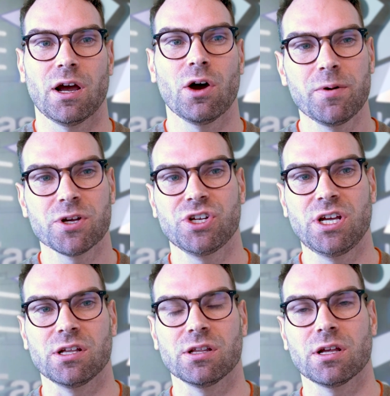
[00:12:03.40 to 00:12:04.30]
I hope you can
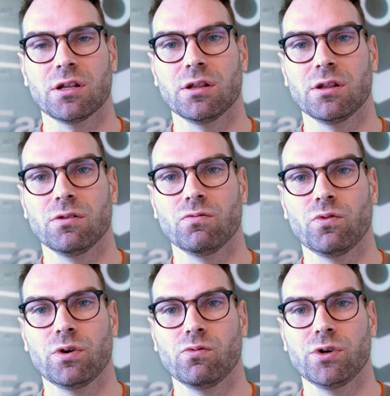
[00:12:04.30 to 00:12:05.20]
see that
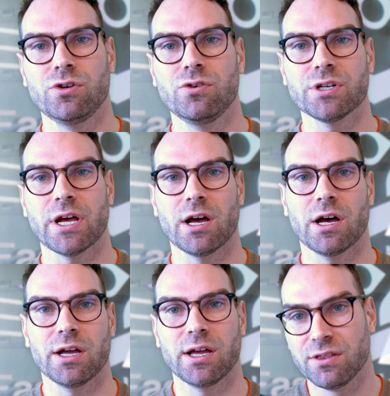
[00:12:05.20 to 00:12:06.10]
when you use
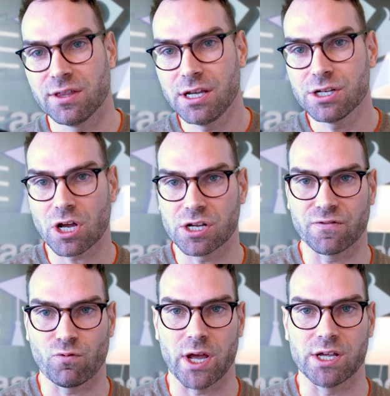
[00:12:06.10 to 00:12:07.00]
AI in these kinds
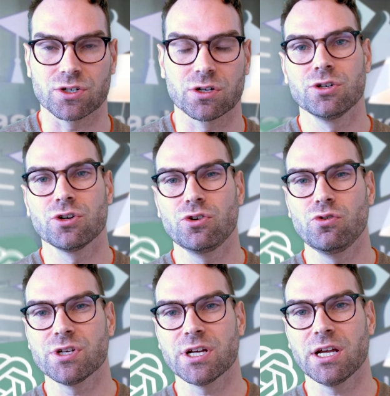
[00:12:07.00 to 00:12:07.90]
of ways, you're
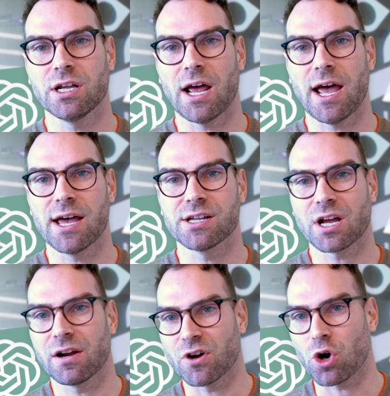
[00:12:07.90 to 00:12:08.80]
using it as
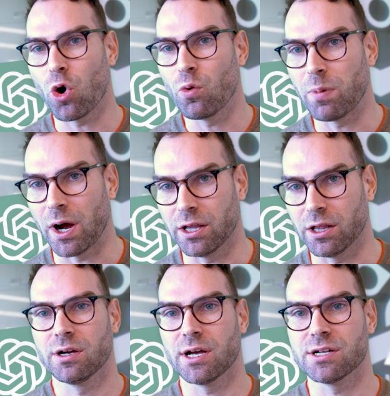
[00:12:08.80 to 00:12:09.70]
kind of a
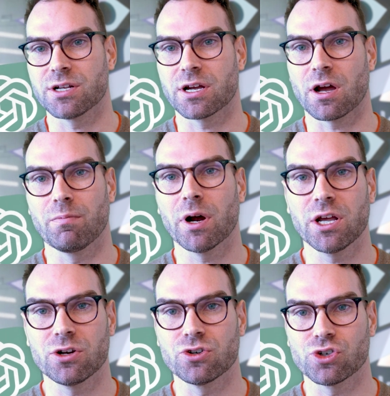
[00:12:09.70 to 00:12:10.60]
co-pilot, as like a
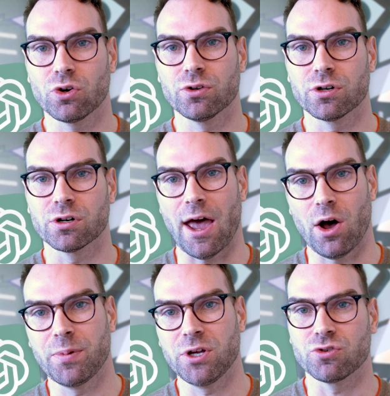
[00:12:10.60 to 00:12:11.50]
buddy on your shoulder
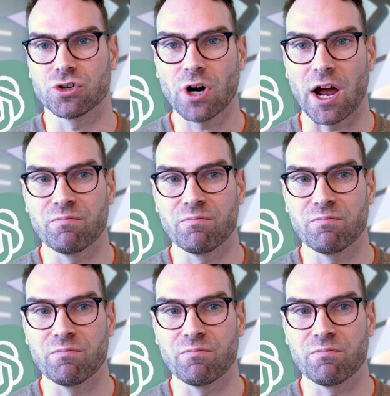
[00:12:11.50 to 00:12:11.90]
helping you to drive.